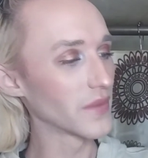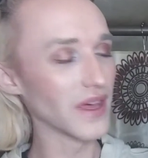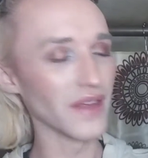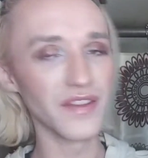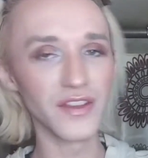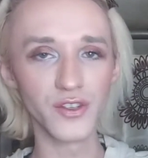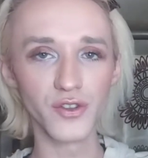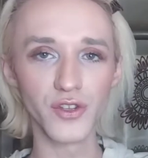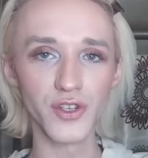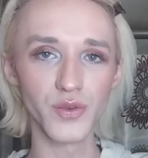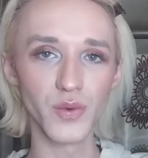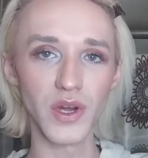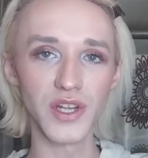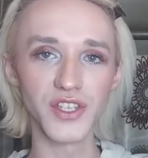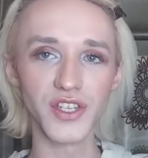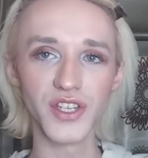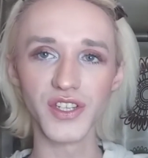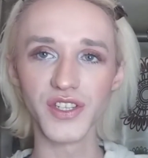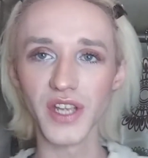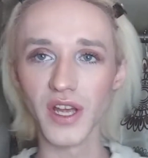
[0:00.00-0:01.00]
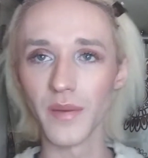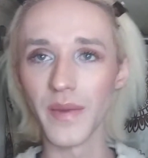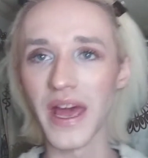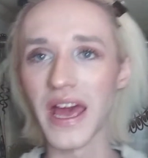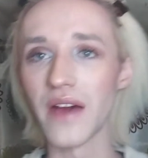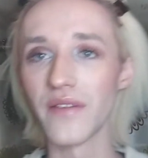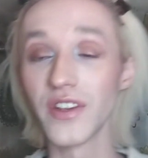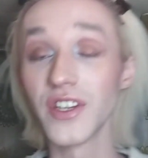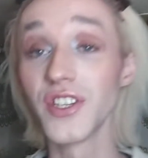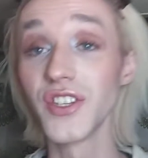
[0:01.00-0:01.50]
These are the swatches. I
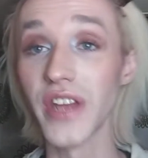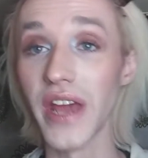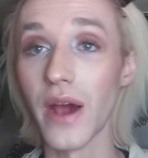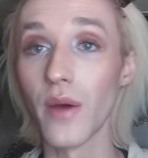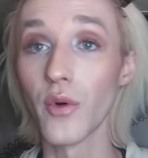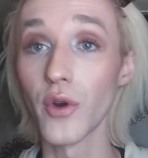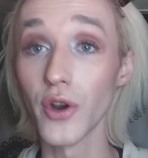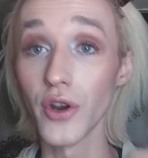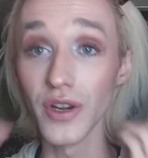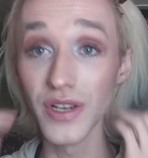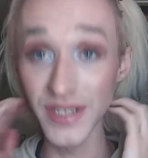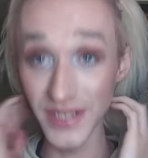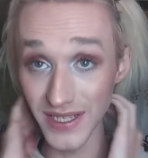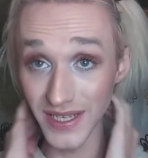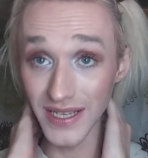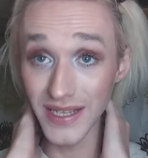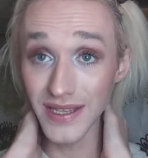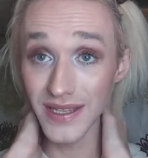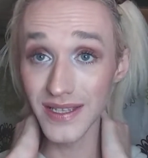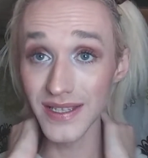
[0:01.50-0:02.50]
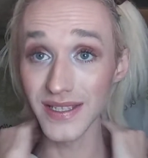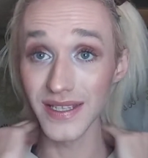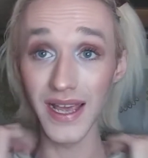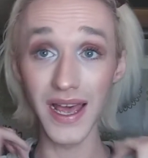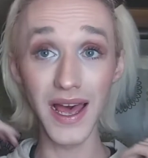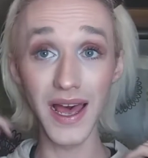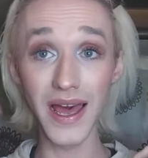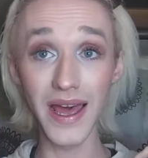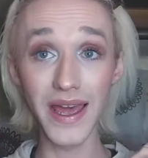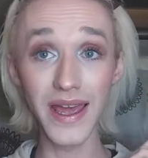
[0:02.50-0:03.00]
haven't showered since
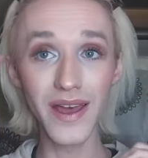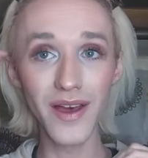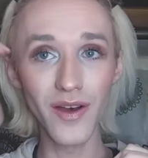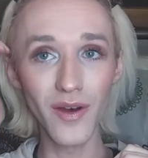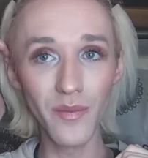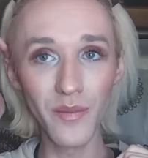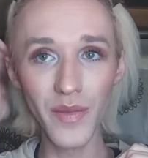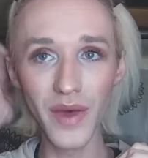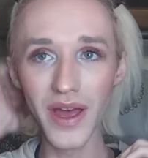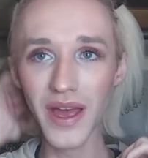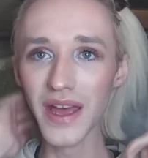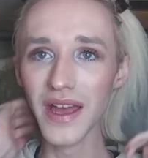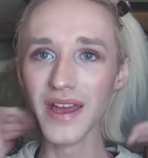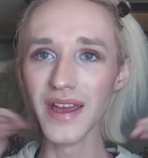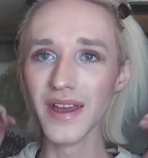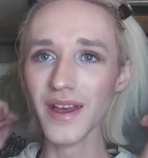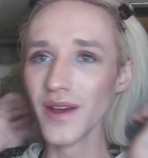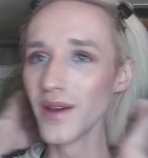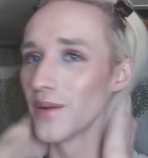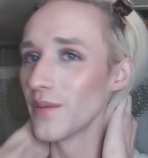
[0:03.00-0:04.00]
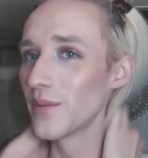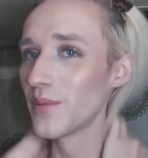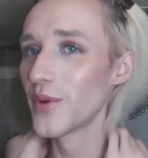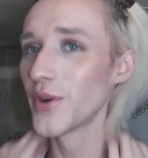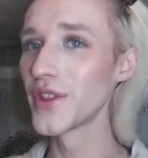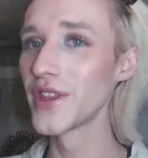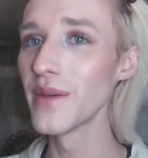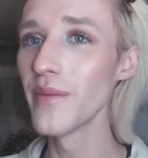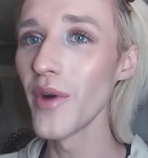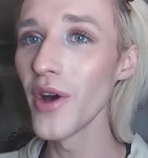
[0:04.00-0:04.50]
I,
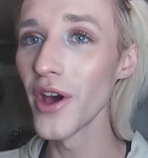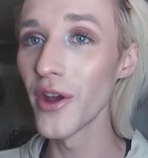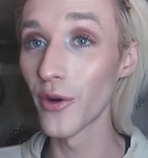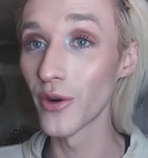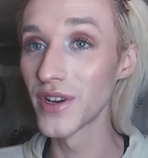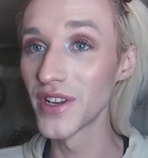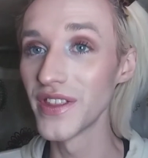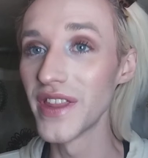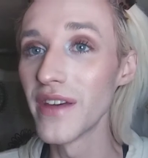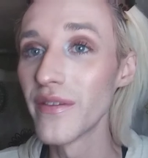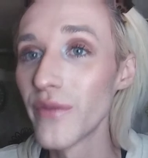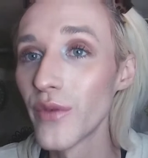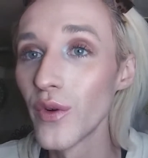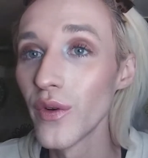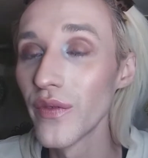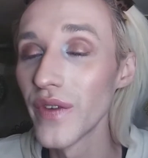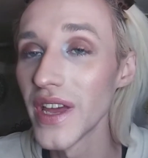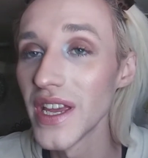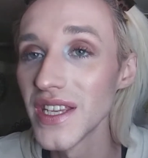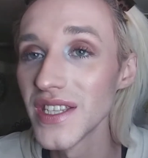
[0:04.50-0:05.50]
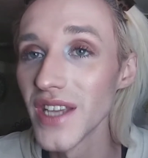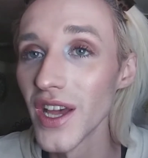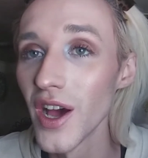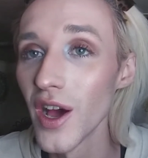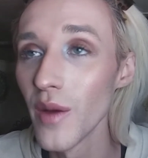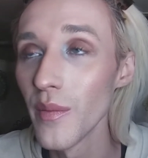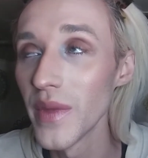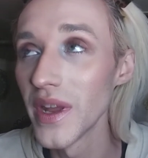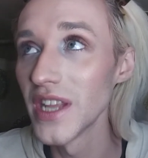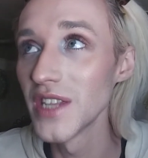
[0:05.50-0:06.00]
put them on or did that full face,
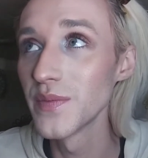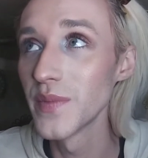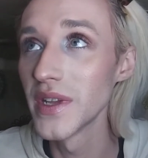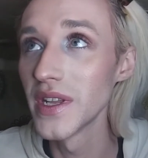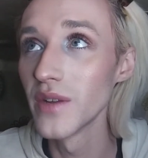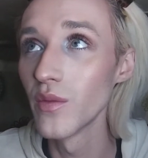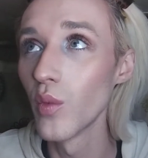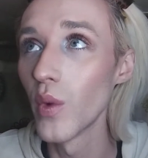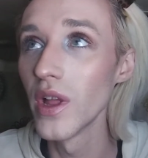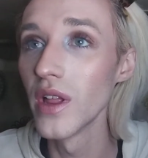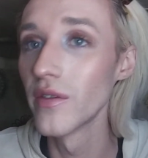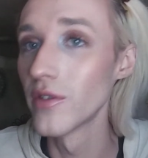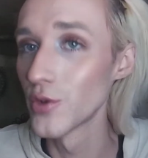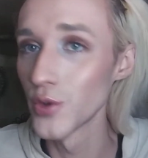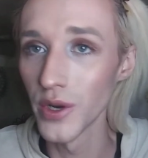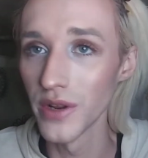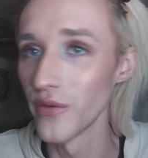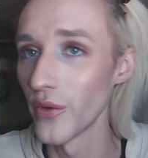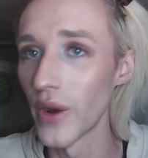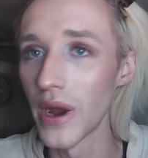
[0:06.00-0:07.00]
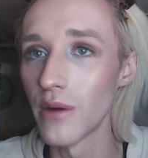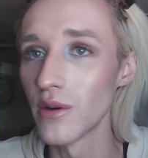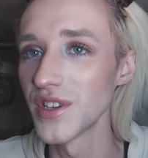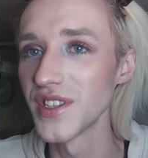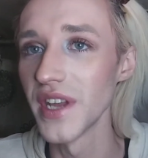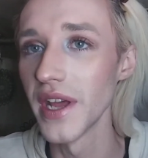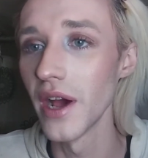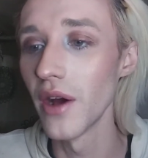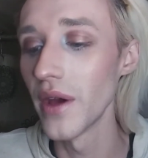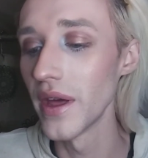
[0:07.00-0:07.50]
and it's been well over 24 hours
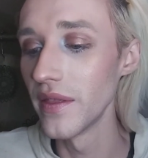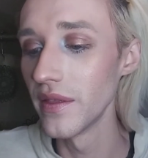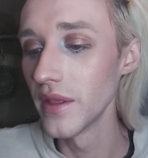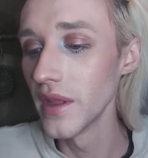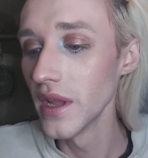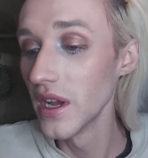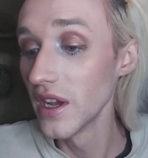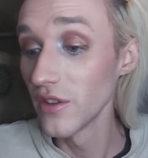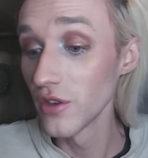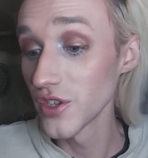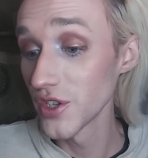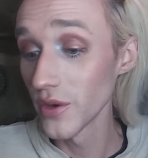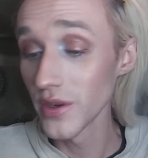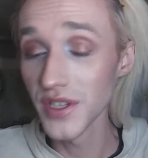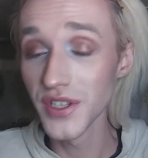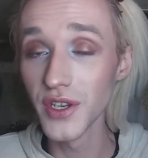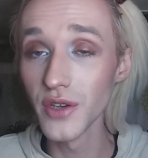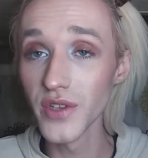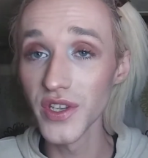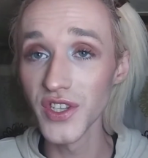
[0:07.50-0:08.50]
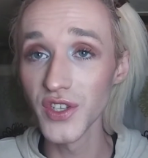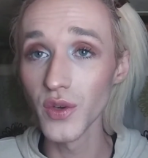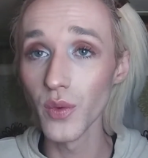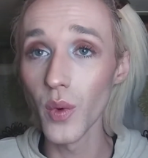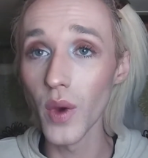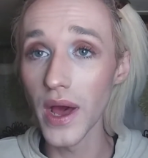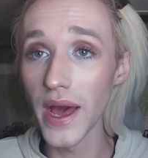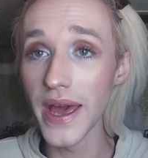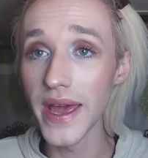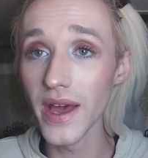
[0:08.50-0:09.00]
now, and there's no excuse as to
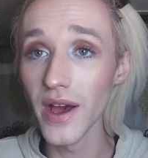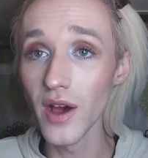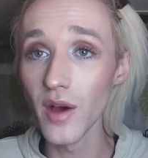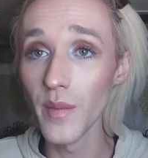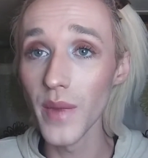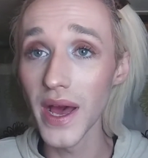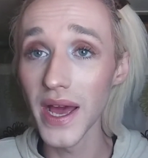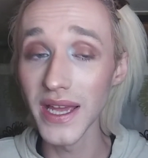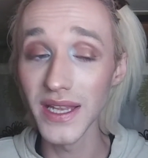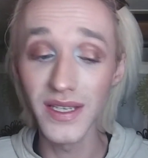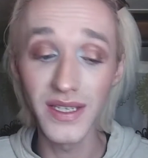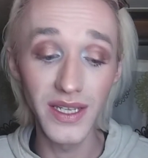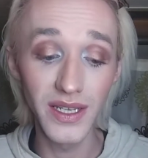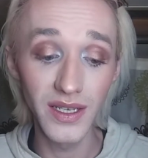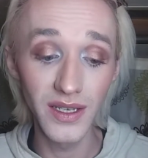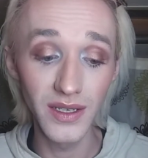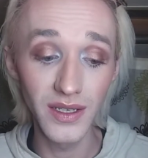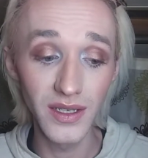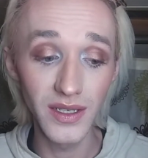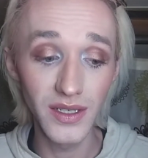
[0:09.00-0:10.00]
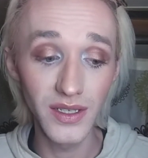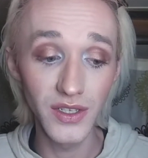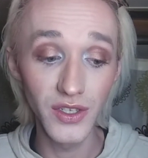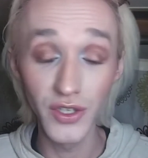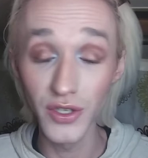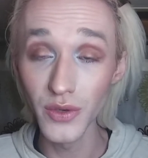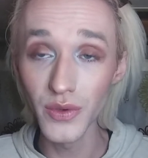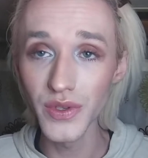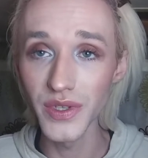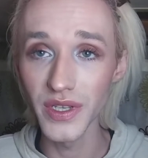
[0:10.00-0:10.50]
why I didn't
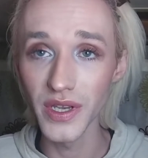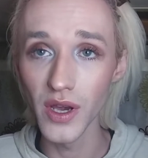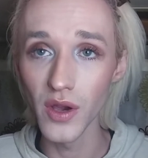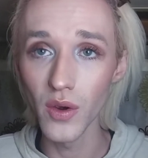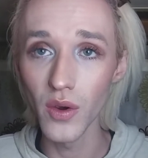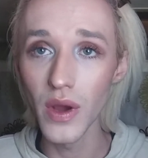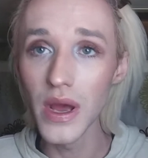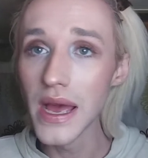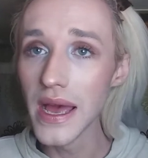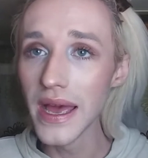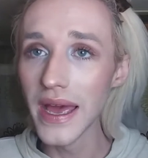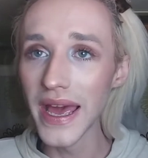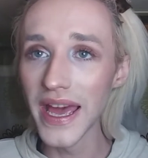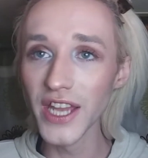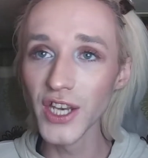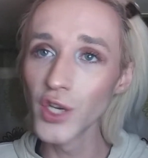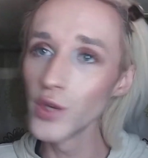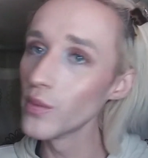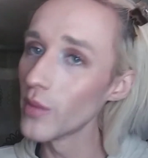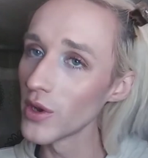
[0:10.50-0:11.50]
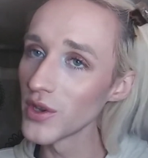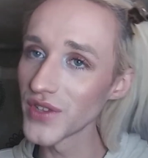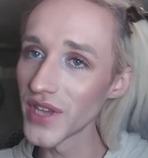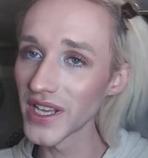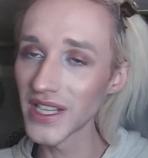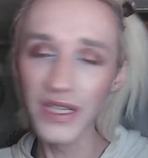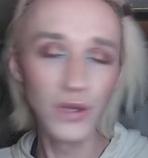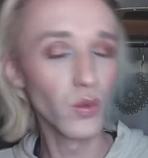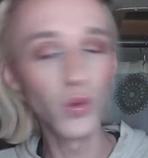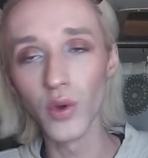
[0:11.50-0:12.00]
do so. And you most
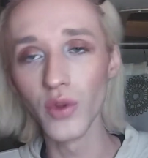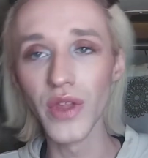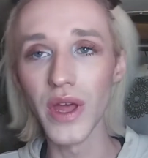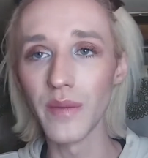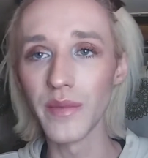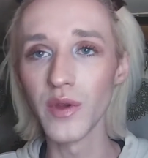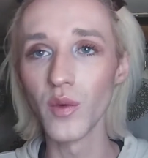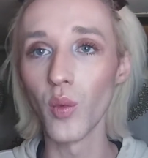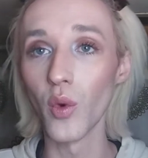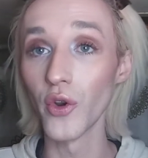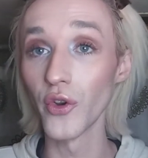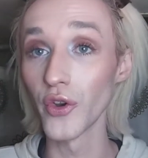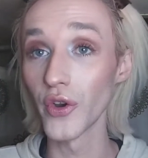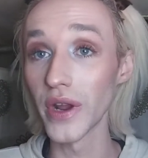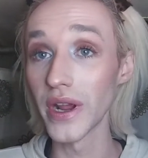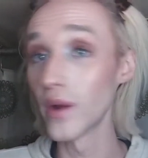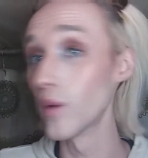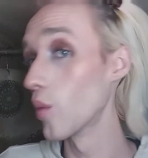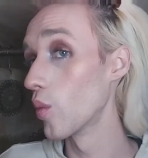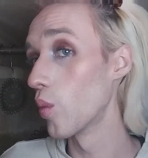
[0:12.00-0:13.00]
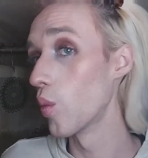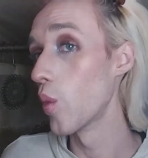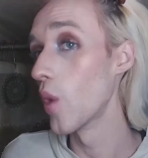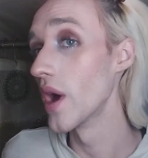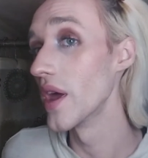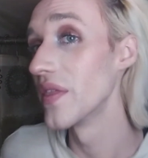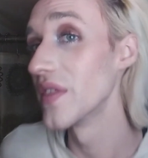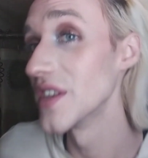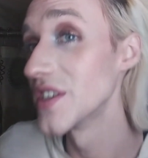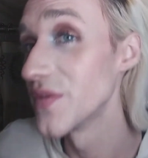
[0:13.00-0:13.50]
likely will not be wondering
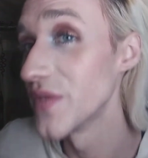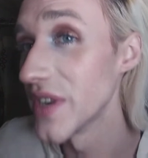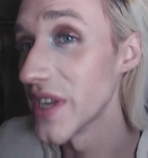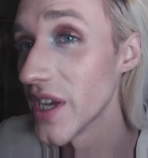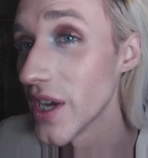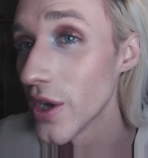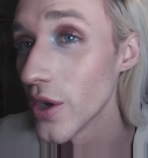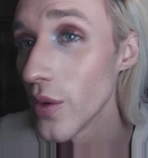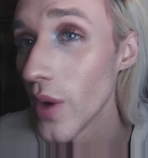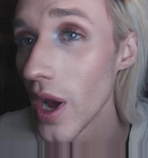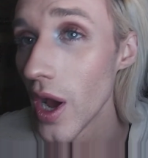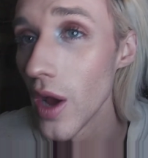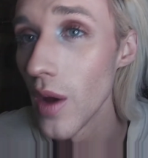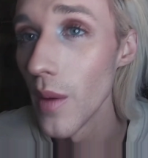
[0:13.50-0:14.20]
what this video